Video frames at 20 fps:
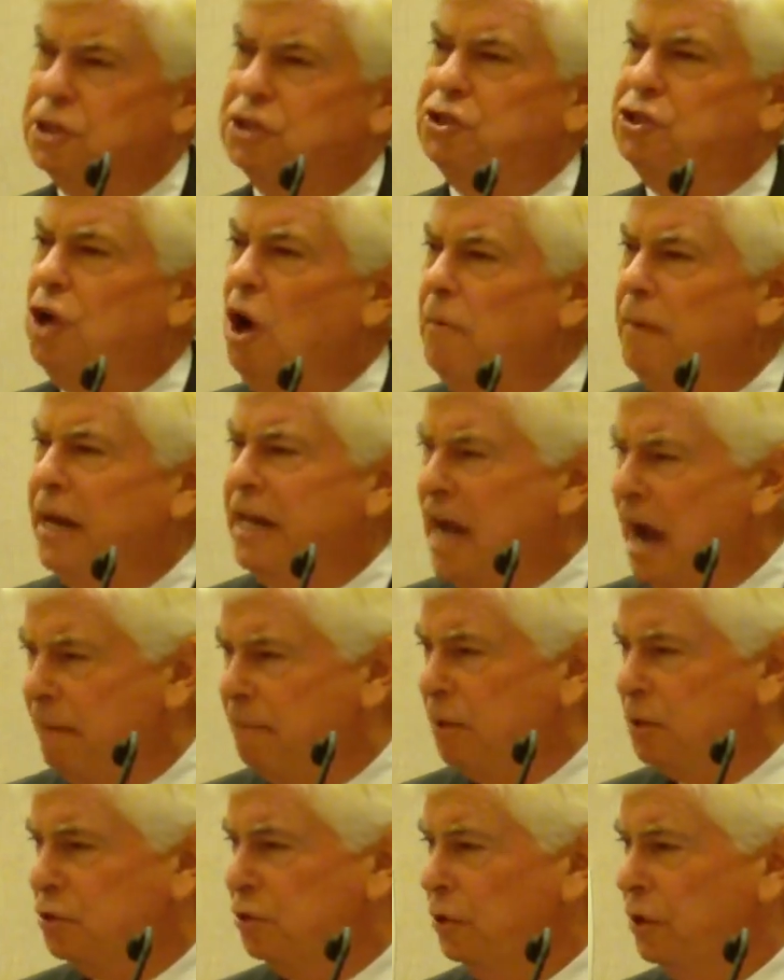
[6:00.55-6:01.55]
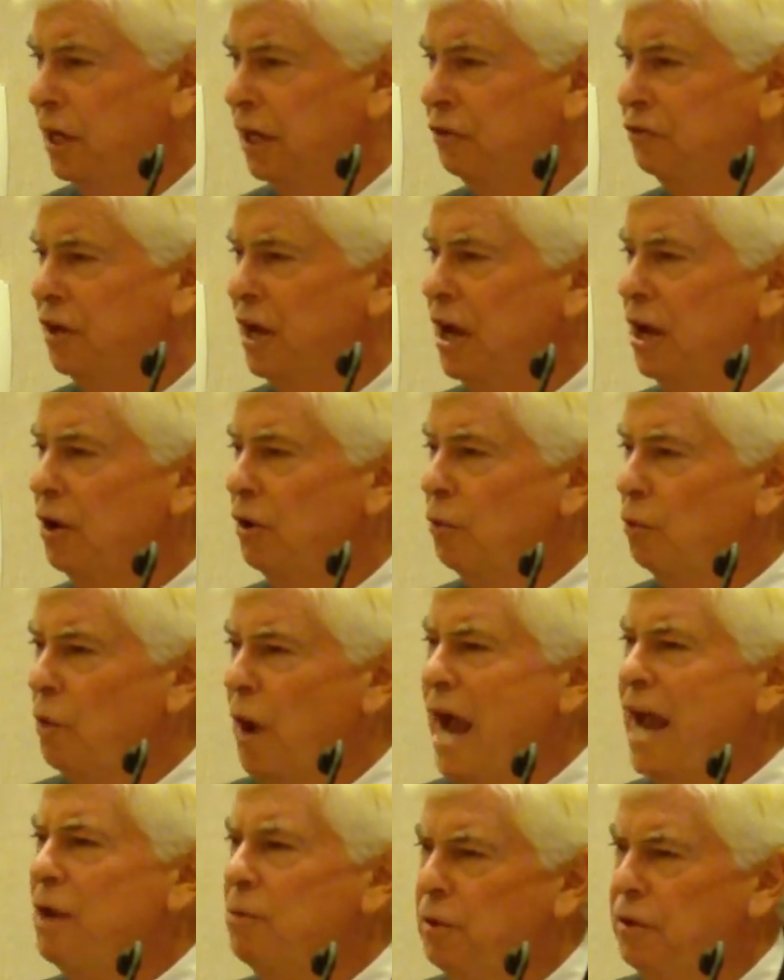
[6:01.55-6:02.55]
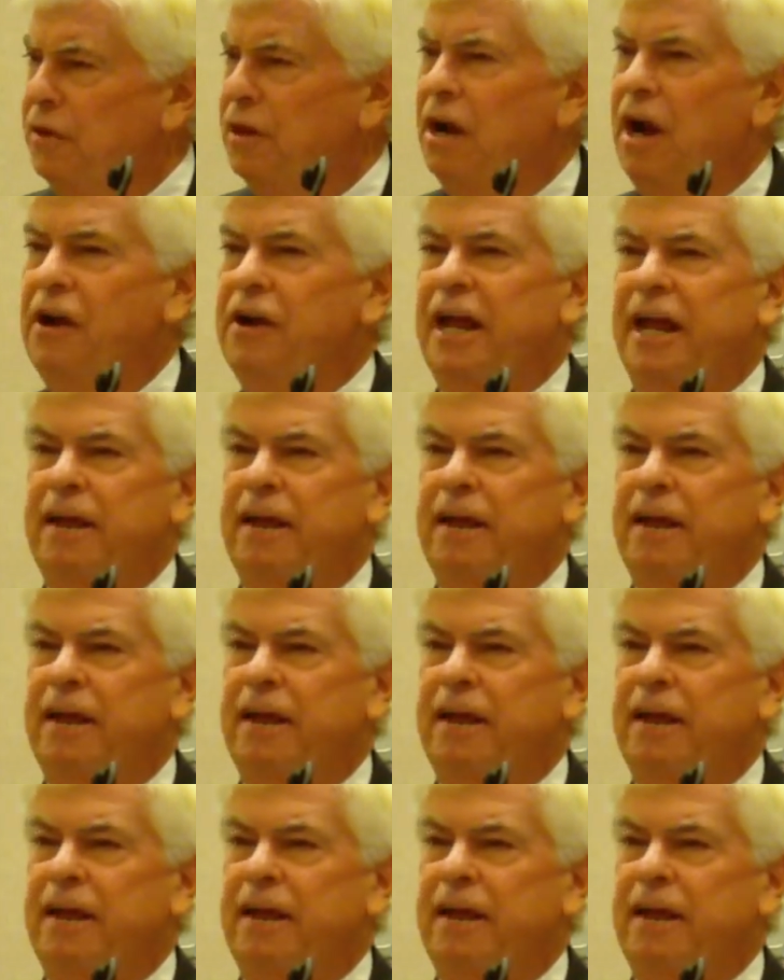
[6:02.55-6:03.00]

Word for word: There's so many opportunities right within our